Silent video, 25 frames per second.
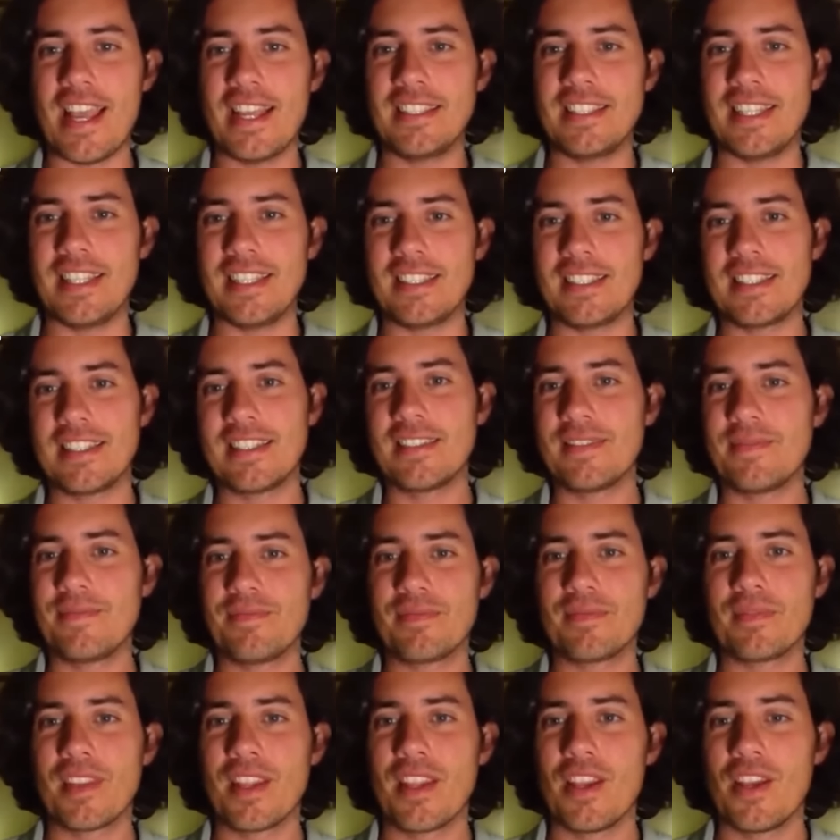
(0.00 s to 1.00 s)
ended.
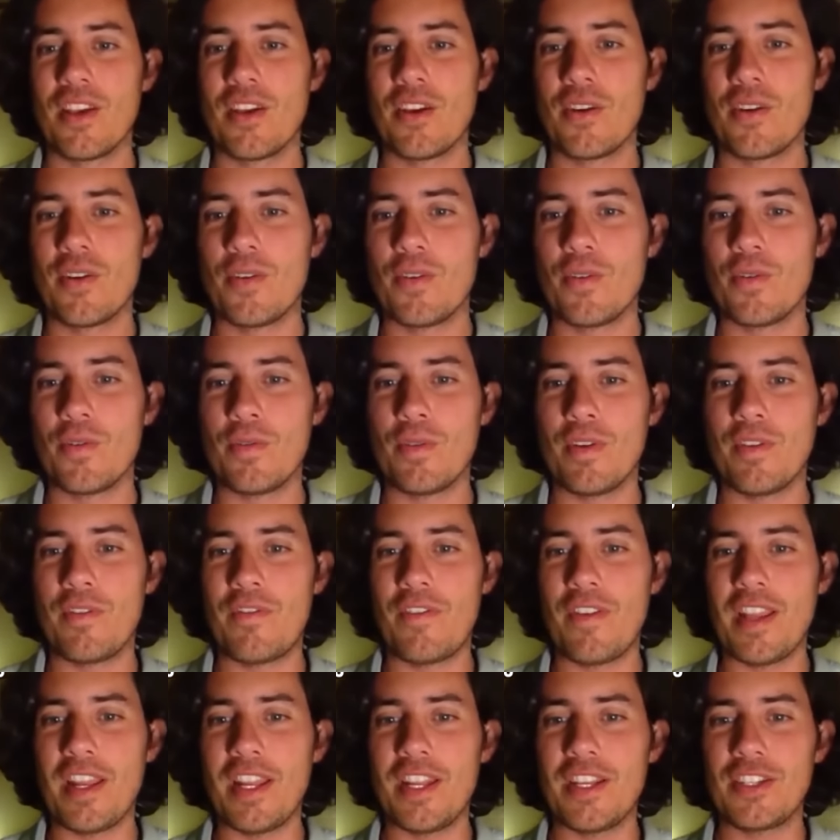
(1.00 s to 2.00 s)

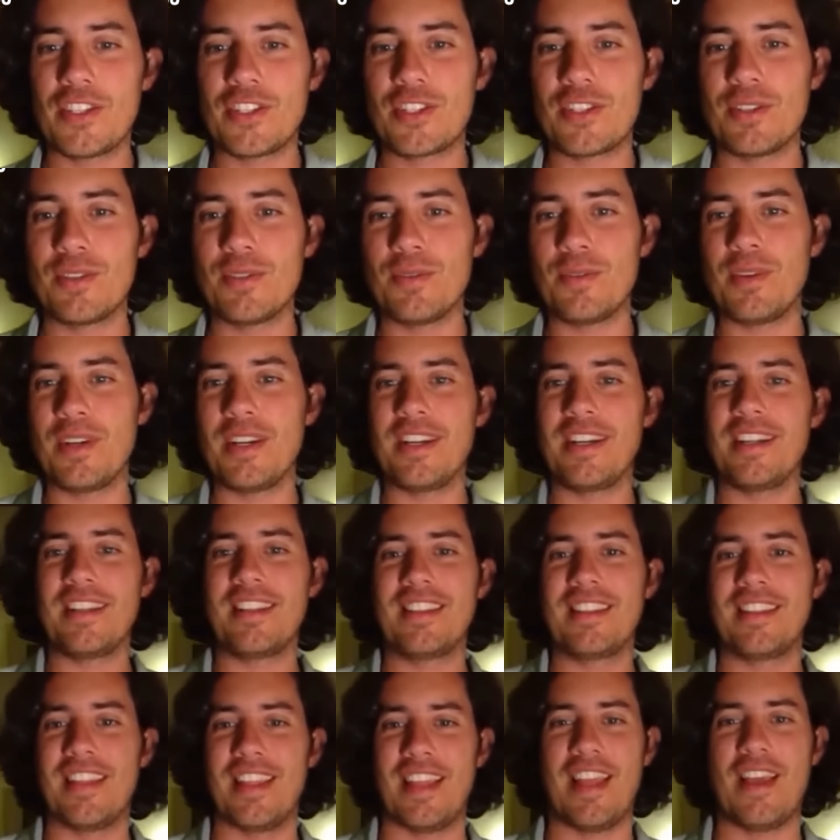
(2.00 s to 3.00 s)
We finished
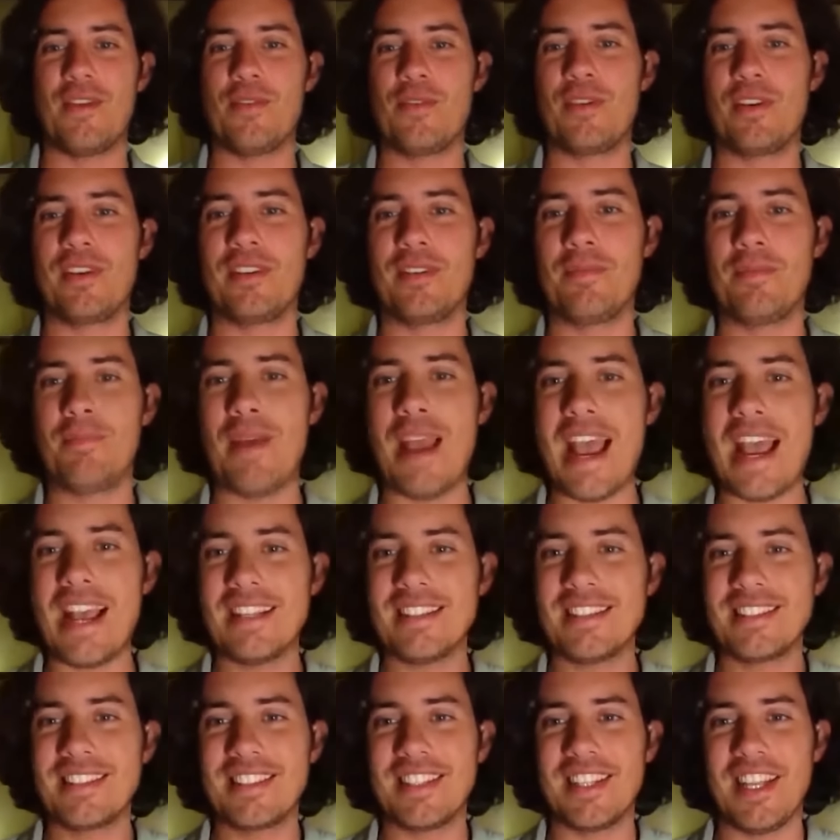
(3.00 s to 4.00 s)
with our
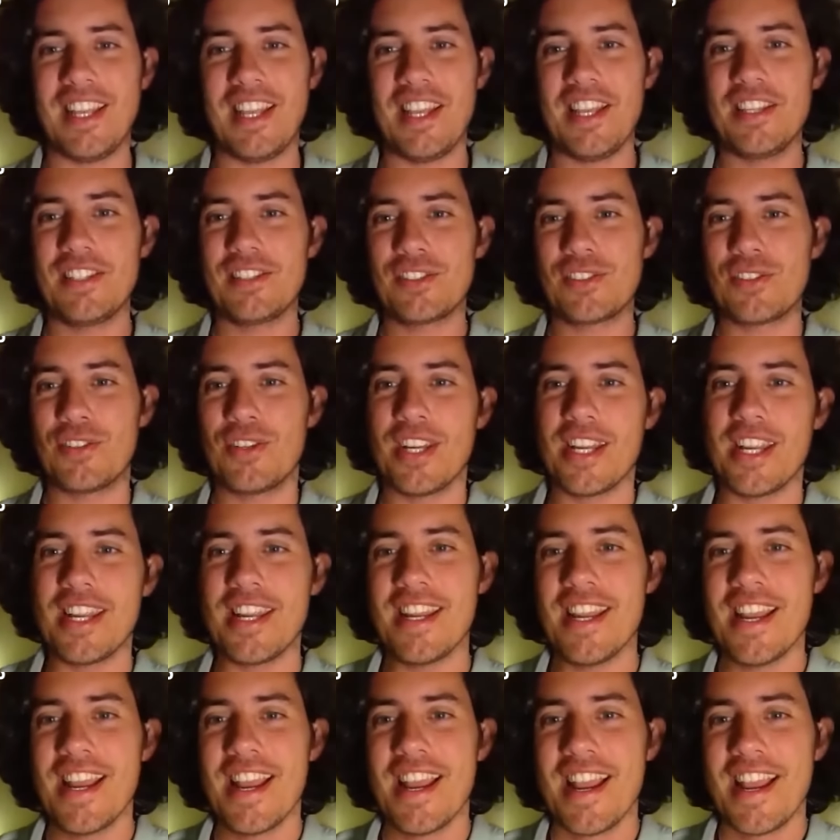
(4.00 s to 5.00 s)
past
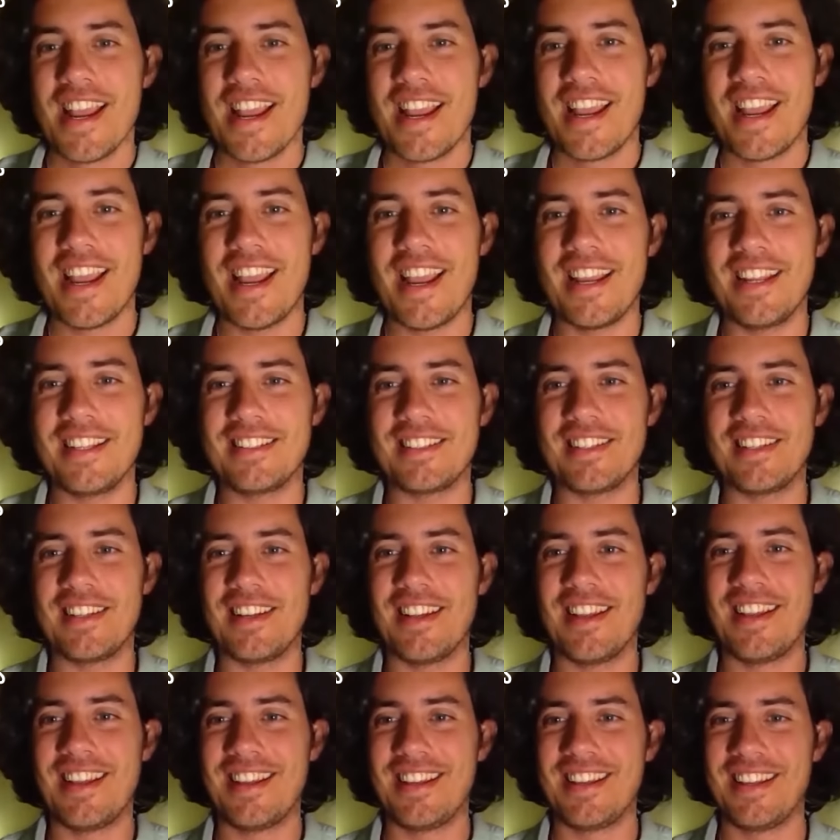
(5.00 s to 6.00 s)
history and,
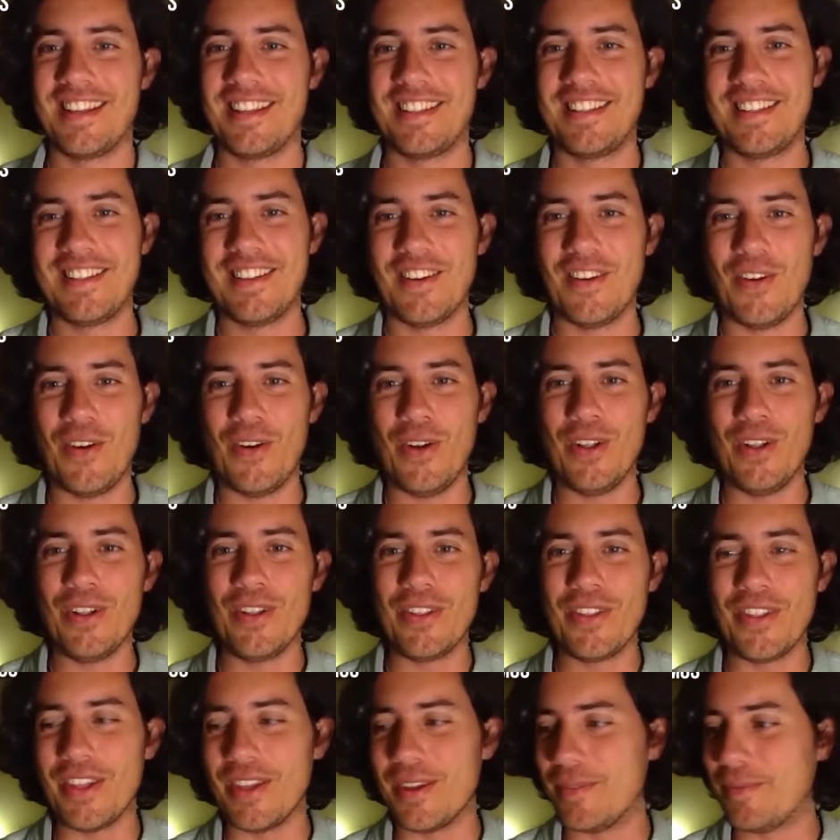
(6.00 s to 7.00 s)
uh, and
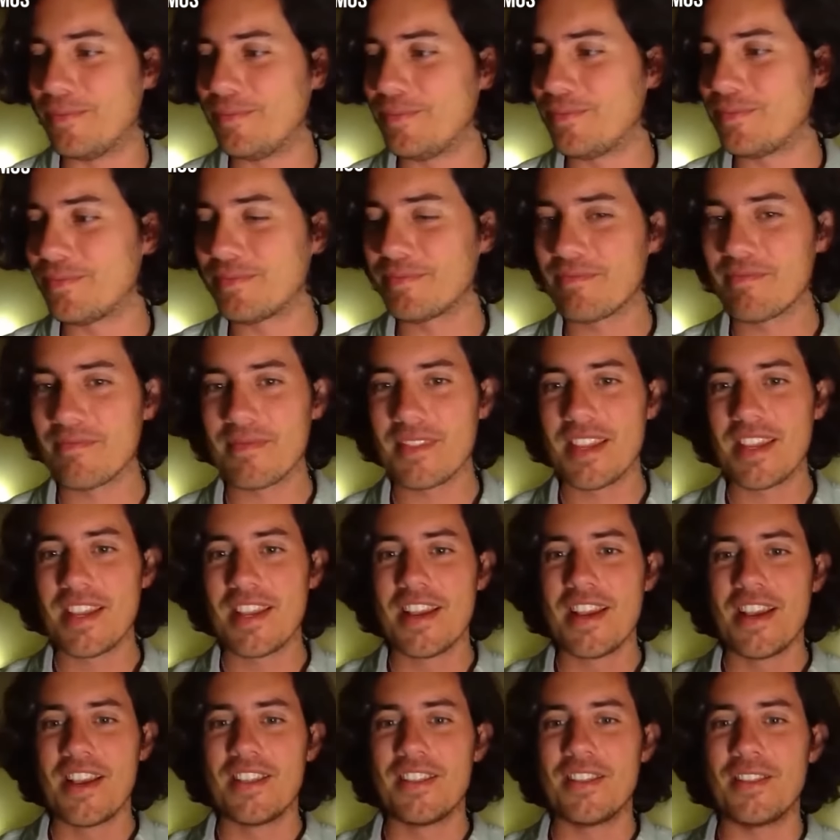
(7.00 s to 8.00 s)
all the
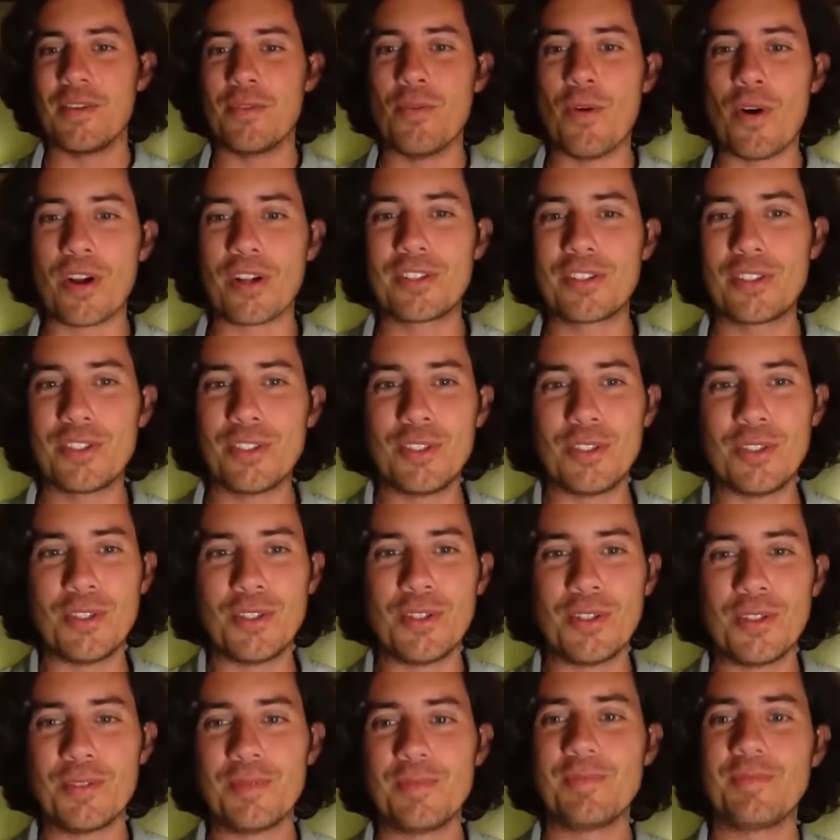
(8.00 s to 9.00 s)
the work to
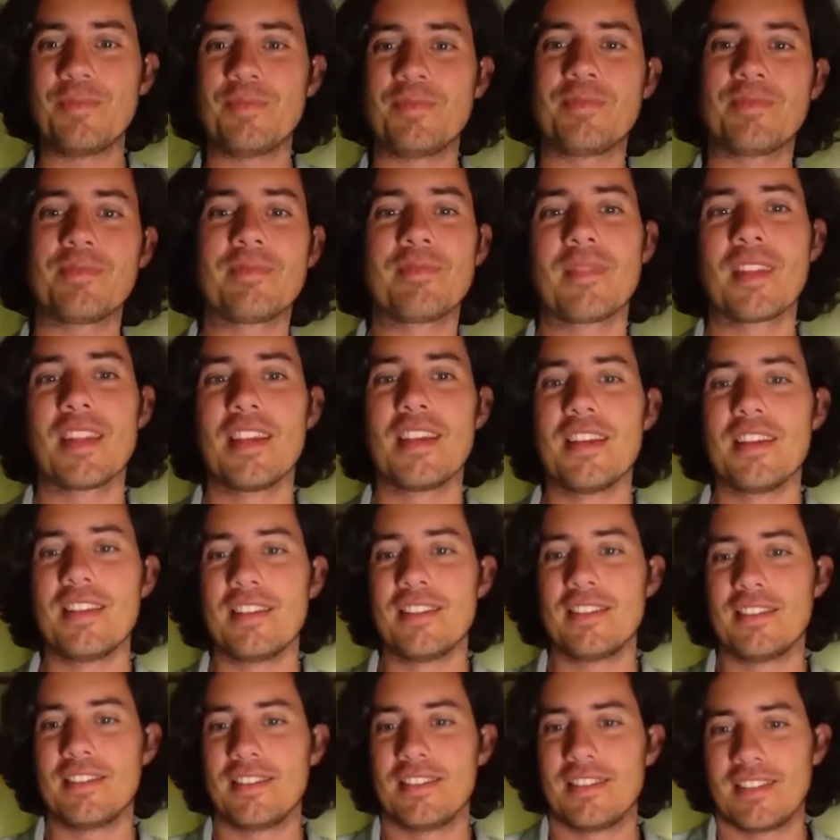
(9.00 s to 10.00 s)
do.
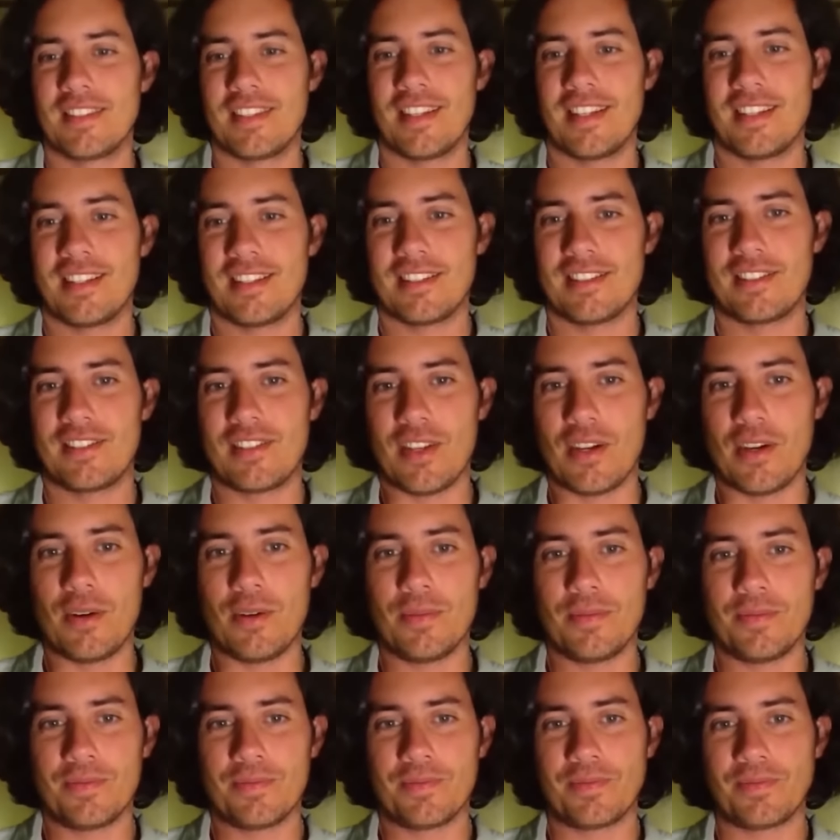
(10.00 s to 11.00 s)

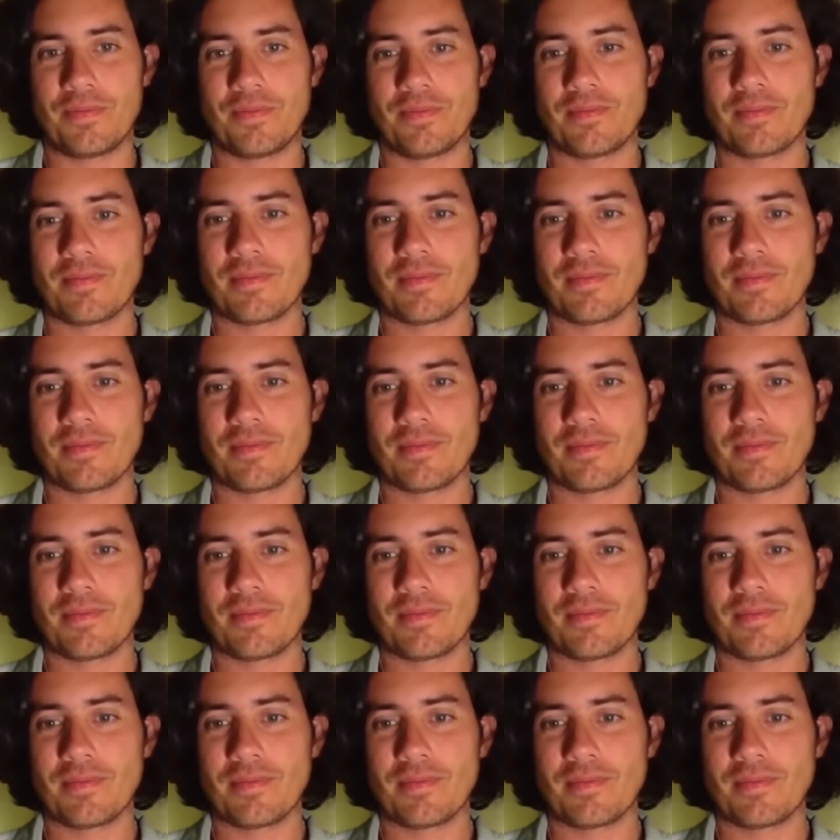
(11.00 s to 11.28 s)
So